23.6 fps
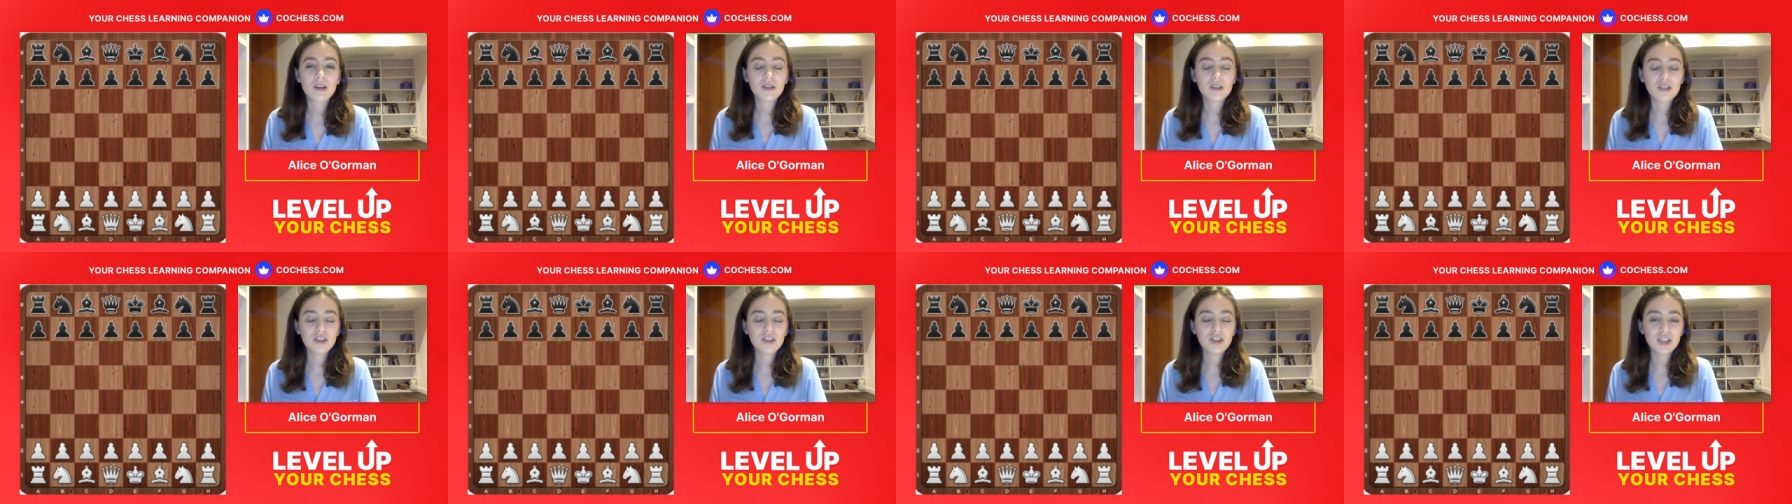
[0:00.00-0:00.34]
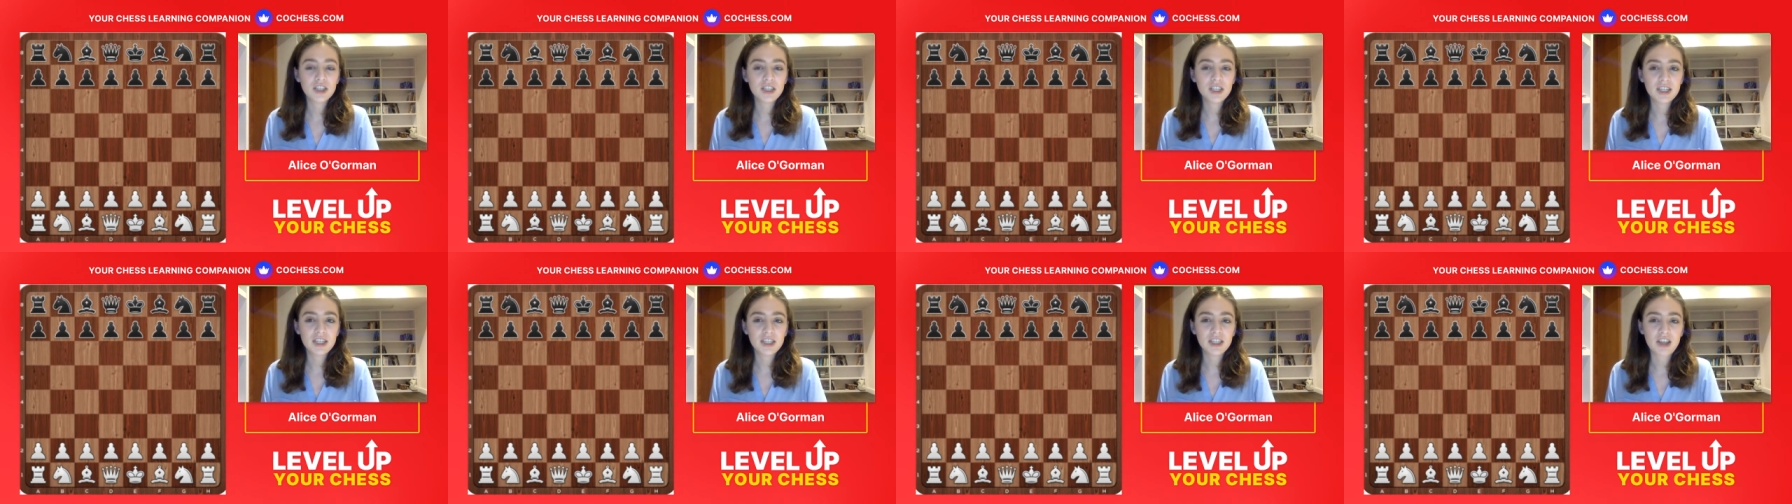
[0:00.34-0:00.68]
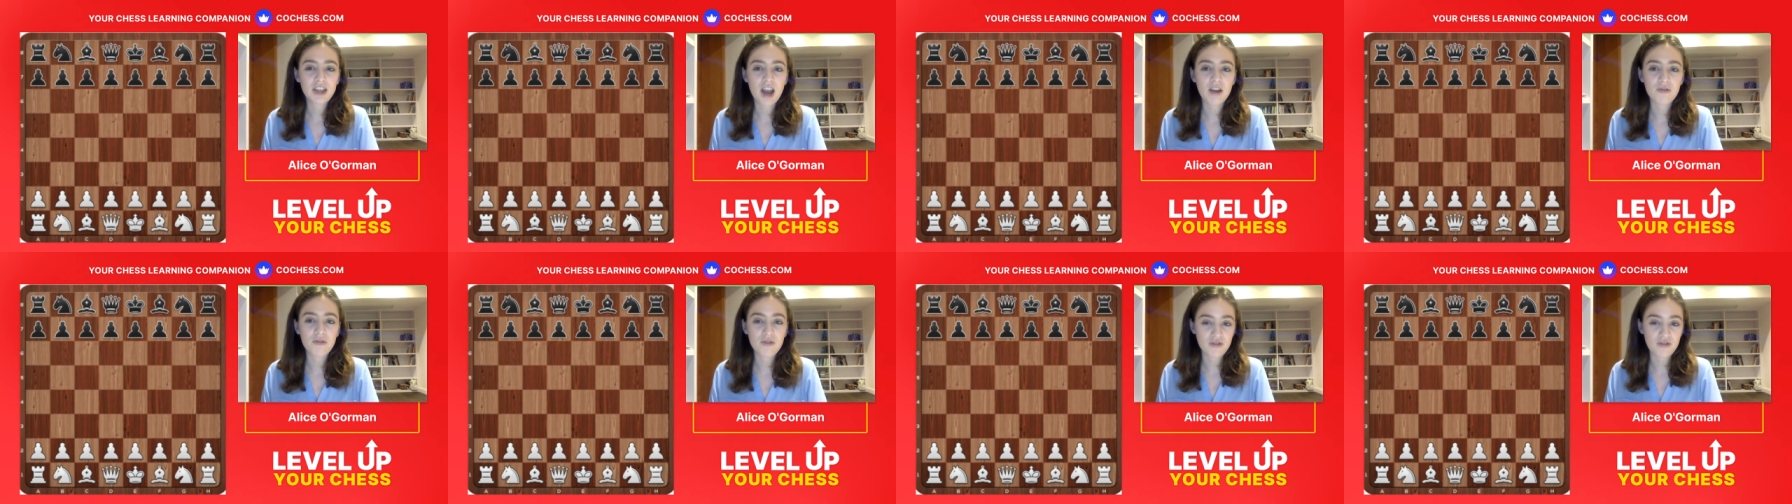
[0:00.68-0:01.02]
you just need to
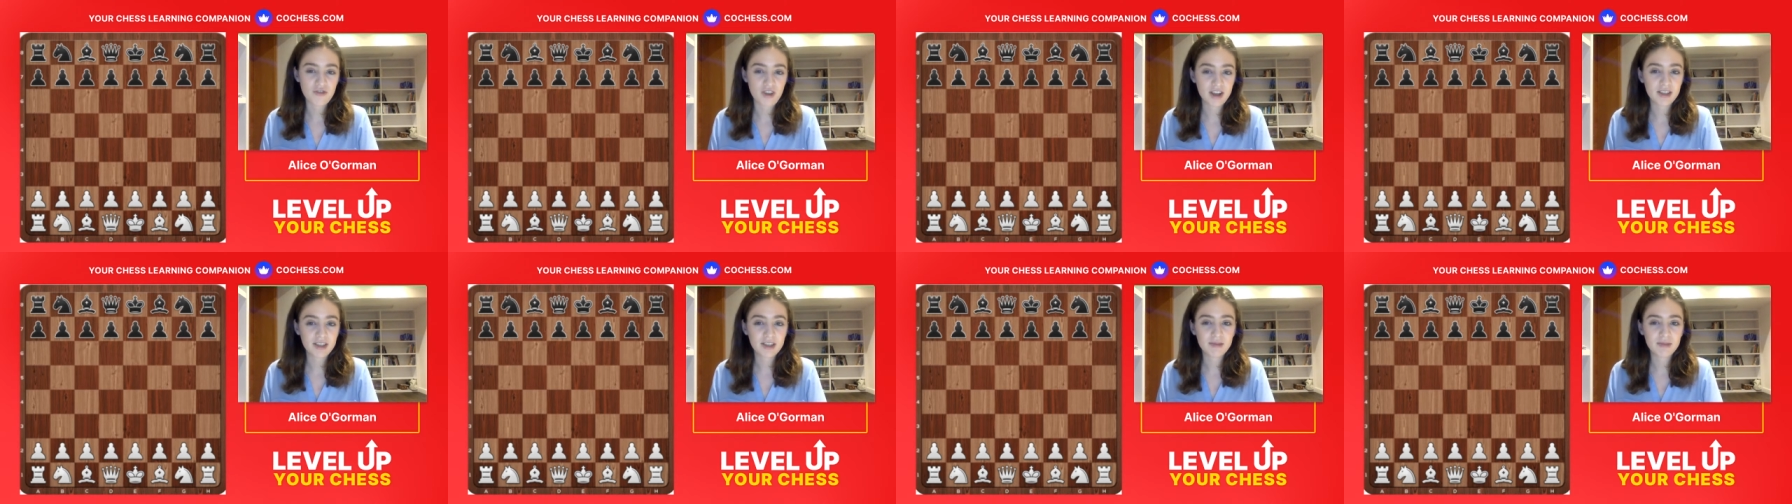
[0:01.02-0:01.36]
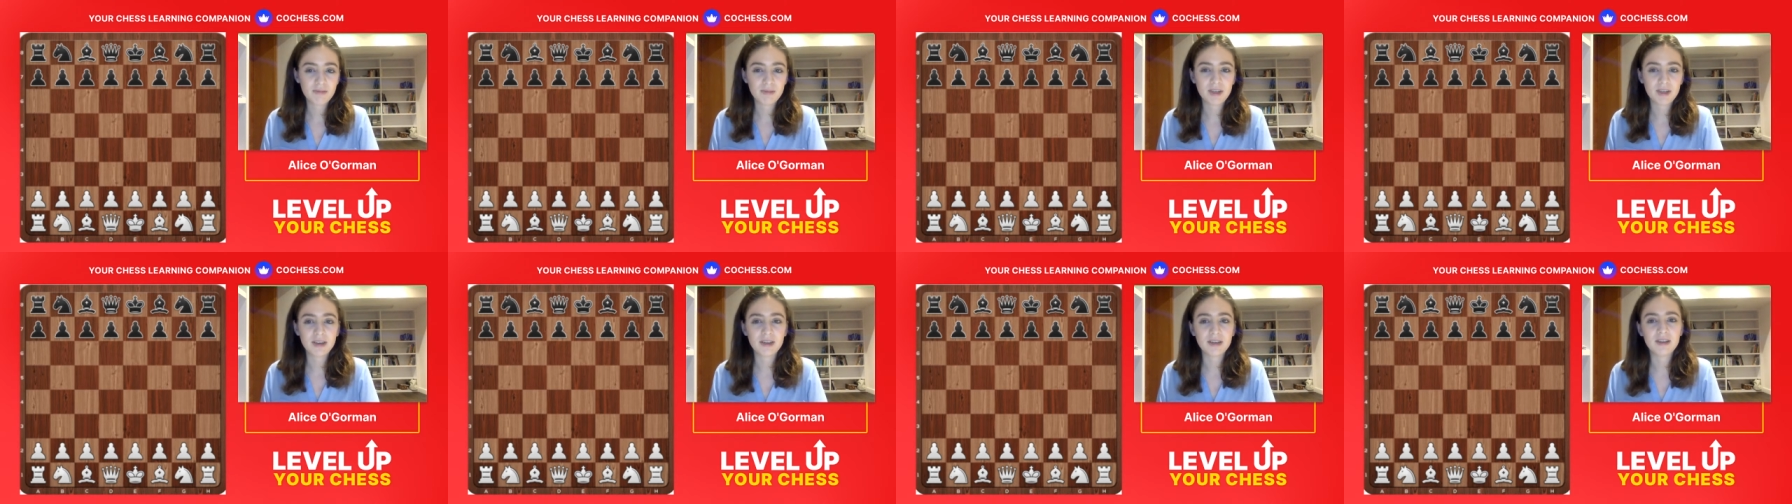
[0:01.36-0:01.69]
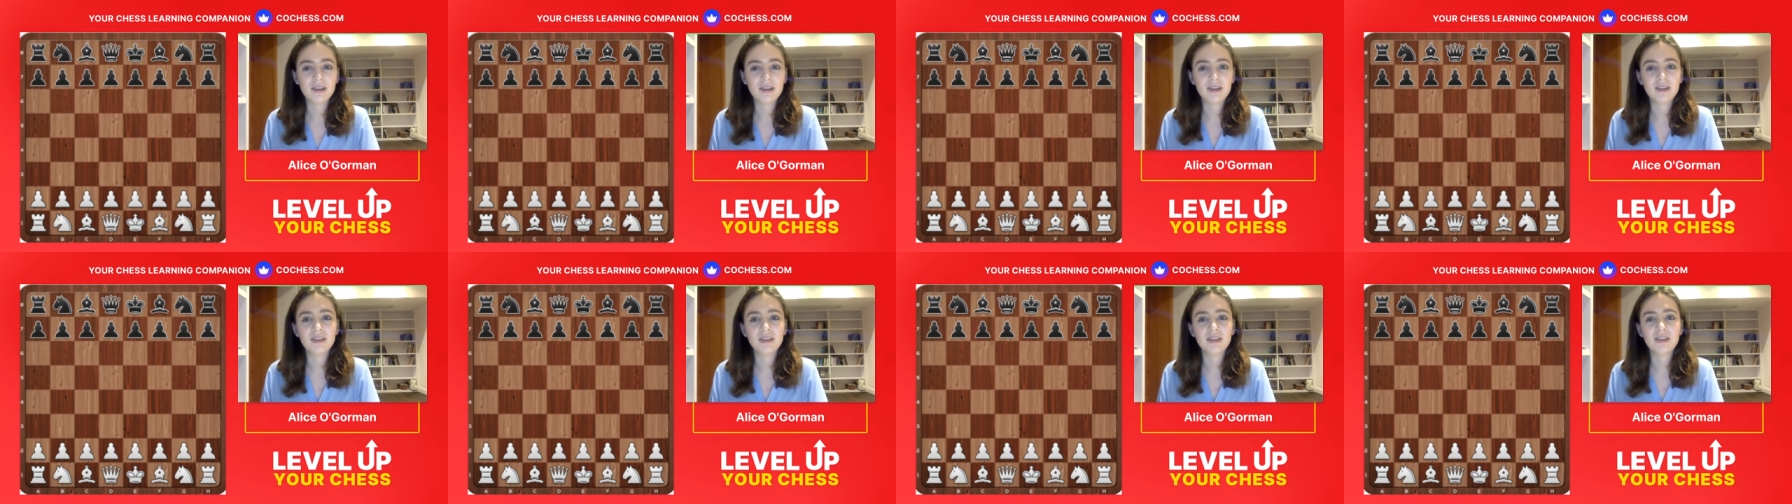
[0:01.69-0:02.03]
check for threats,
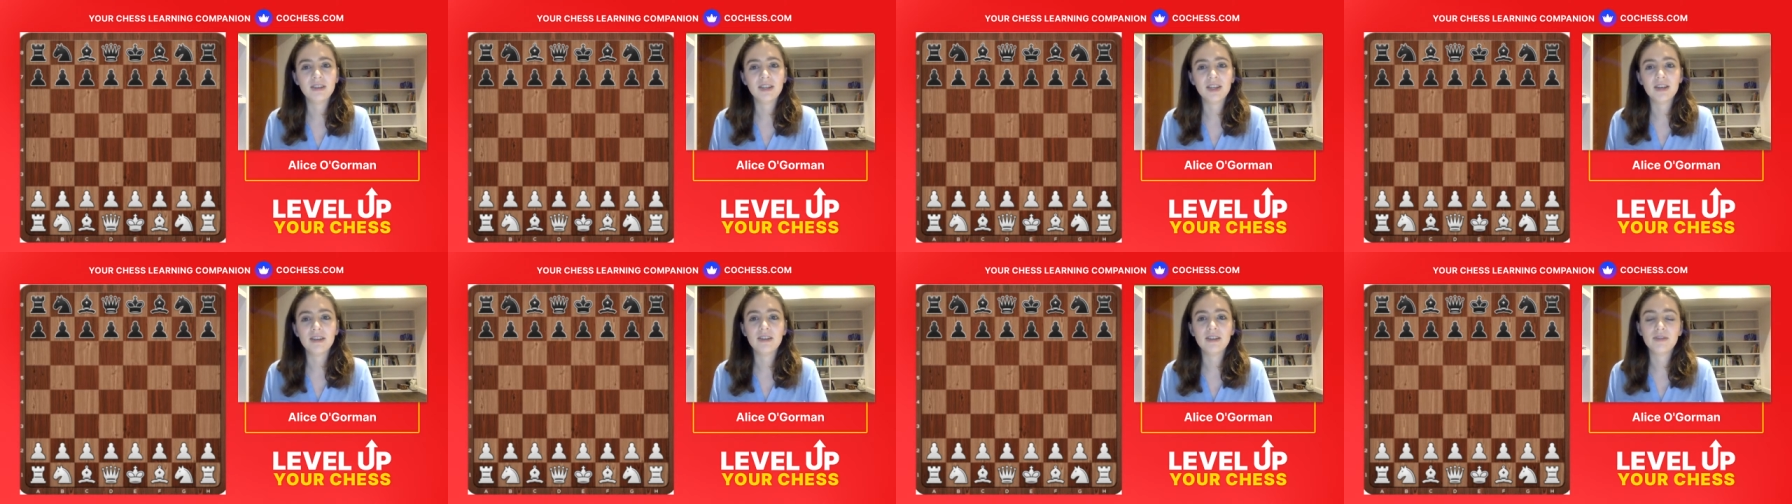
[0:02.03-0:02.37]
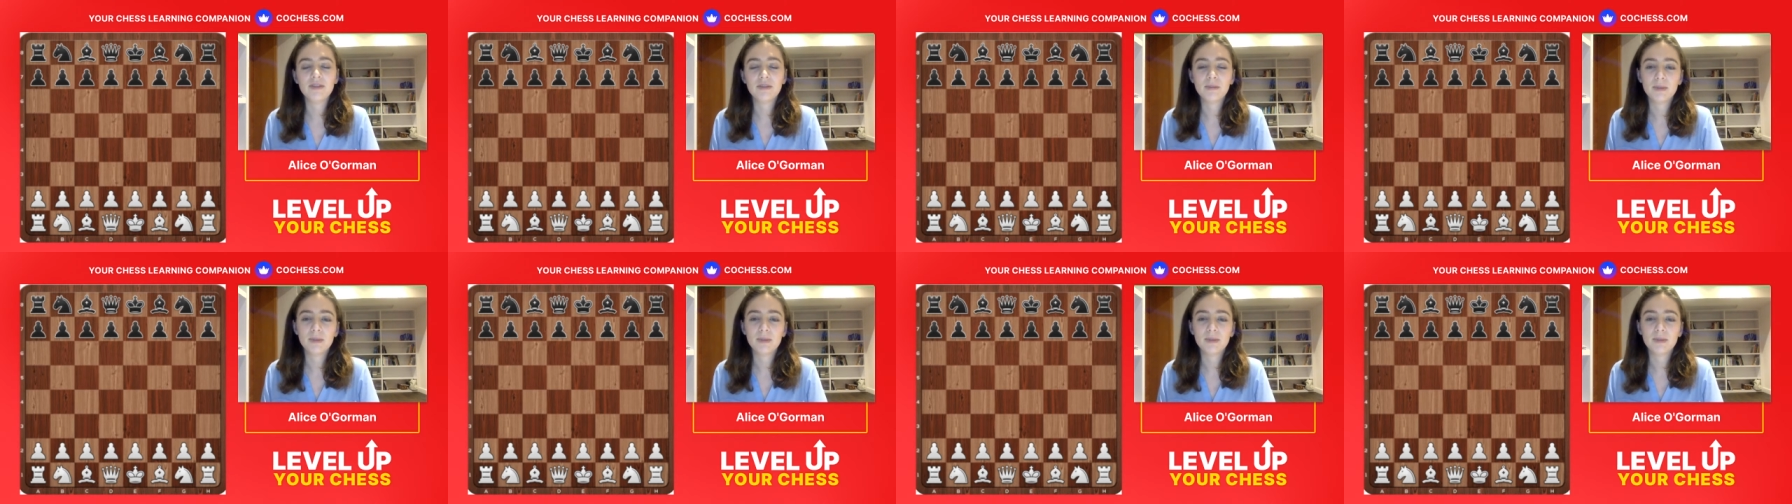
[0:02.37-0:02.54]
because if the